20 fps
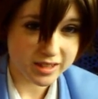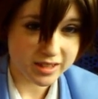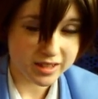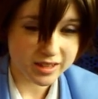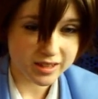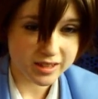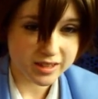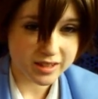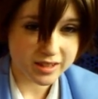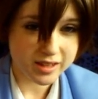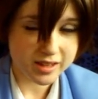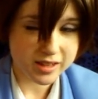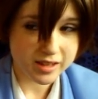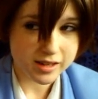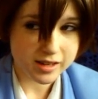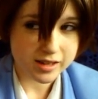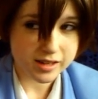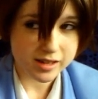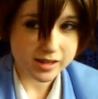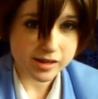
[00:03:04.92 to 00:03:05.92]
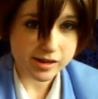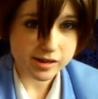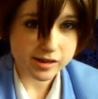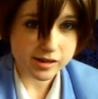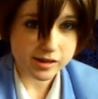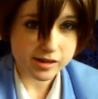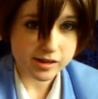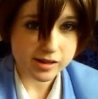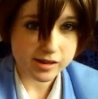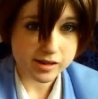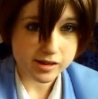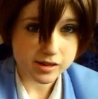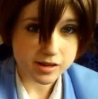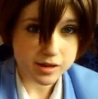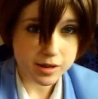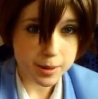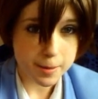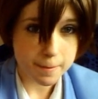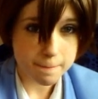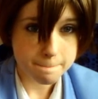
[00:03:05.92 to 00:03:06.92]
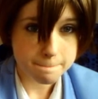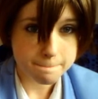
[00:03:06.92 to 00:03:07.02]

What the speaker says: (no one is talking)